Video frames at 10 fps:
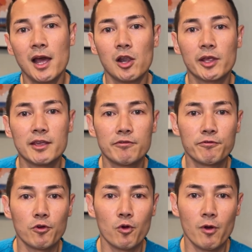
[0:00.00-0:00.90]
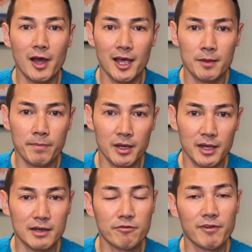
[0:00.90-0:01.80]
looking for
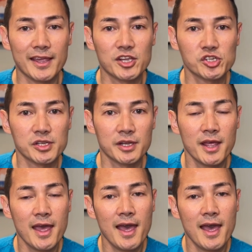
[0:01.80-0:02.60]
hyperinflation